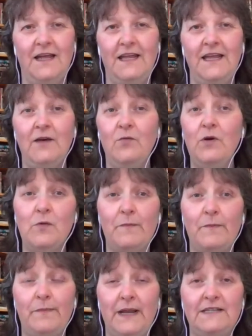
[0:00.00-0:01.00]
Yeah, we were
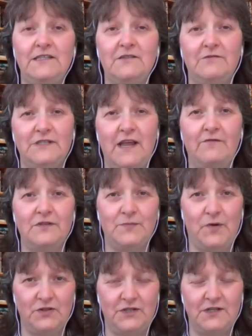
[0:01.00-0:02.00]
pleased to receive
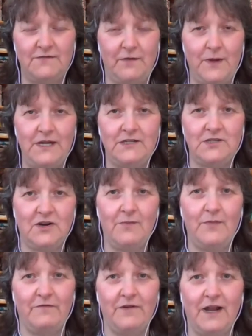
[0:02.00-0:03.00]
responses from each
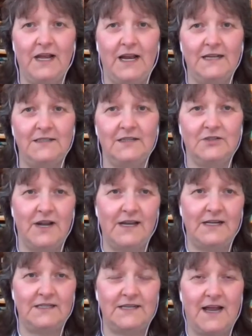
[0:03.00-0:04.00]
type of regulator:
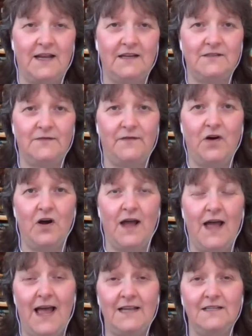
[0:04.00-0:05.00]
trading standards, fire
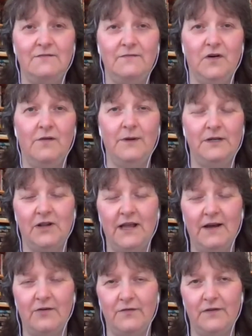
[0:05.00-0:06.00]
and environmental
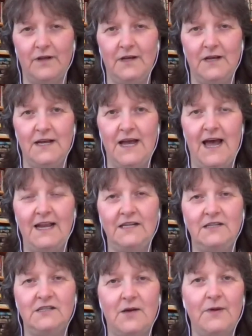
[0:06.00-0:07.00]
health. And
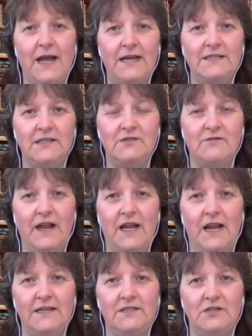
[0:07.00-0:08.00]
in some cases,
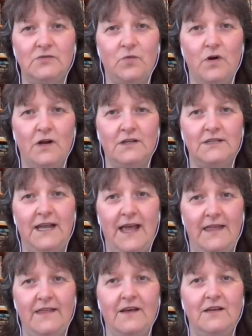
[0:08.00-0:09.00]
regulators work
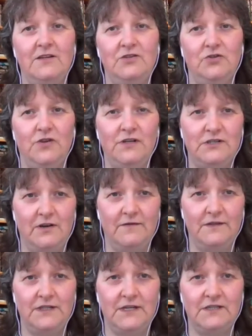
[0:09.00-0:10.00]
together in joint
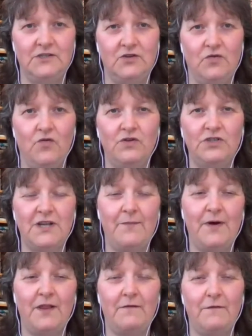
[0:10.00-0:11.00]
services or some
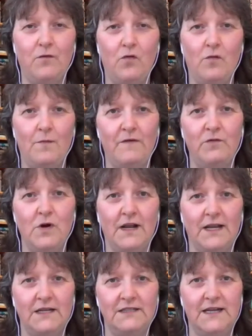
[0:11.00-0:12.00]
other form of
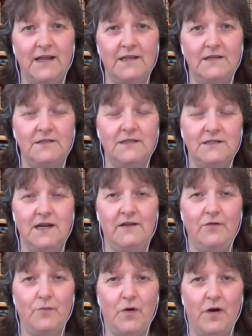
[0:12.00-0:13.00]
working together to
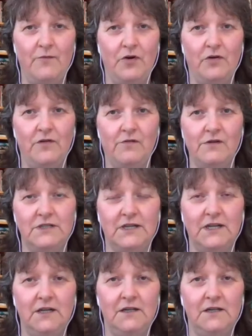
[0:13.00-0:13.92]
deliver primary authority.